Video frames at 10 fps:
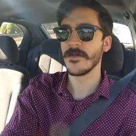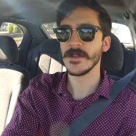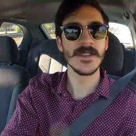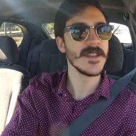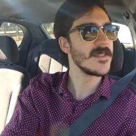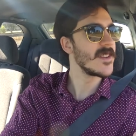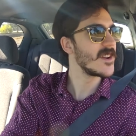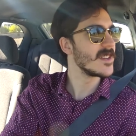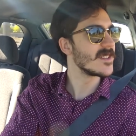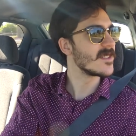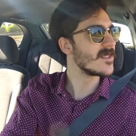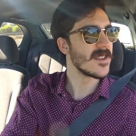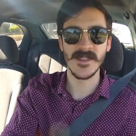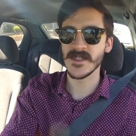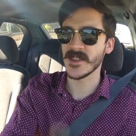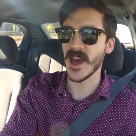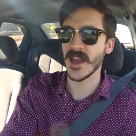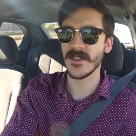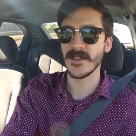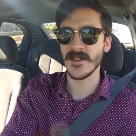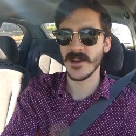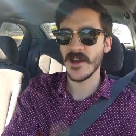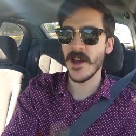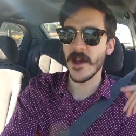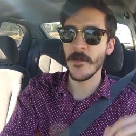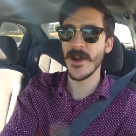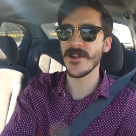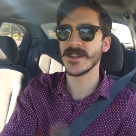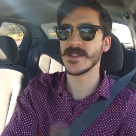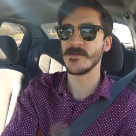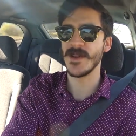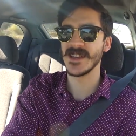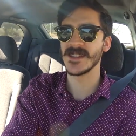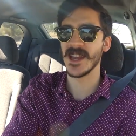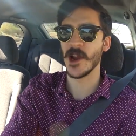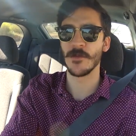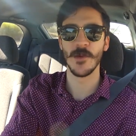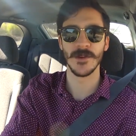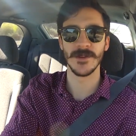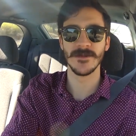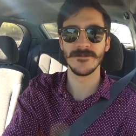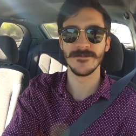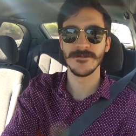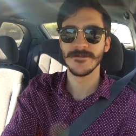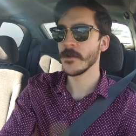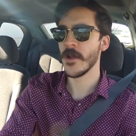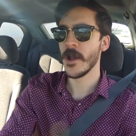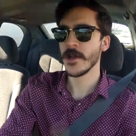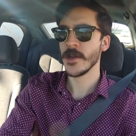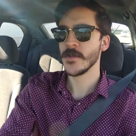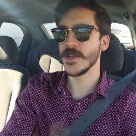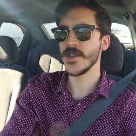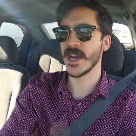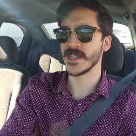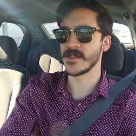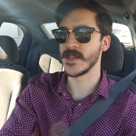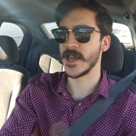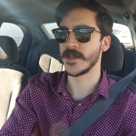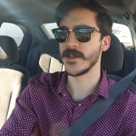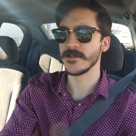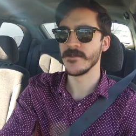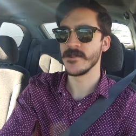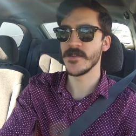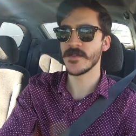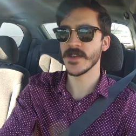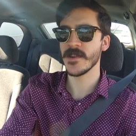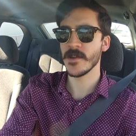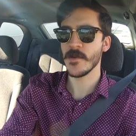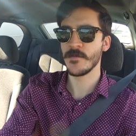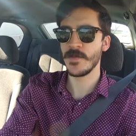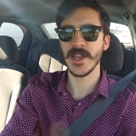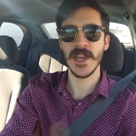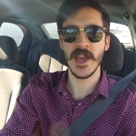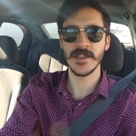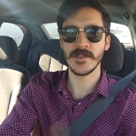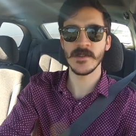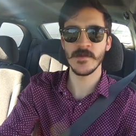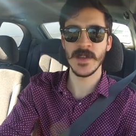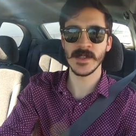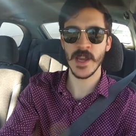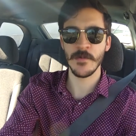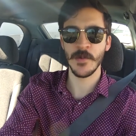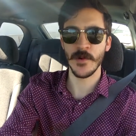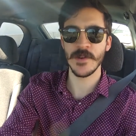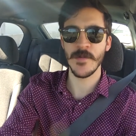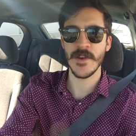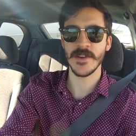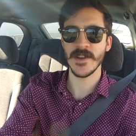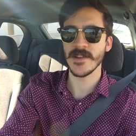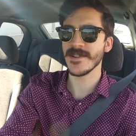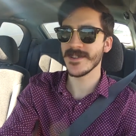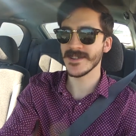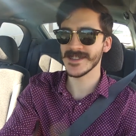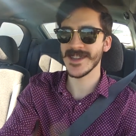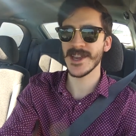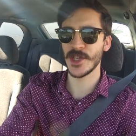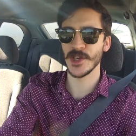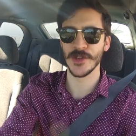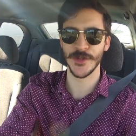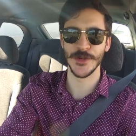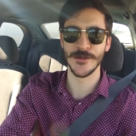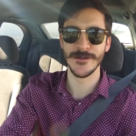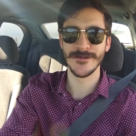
See, there it is. There's the sign. America's Best Airport. What do you guys think? Do you think PDX is the best airport in America? Because I sure do.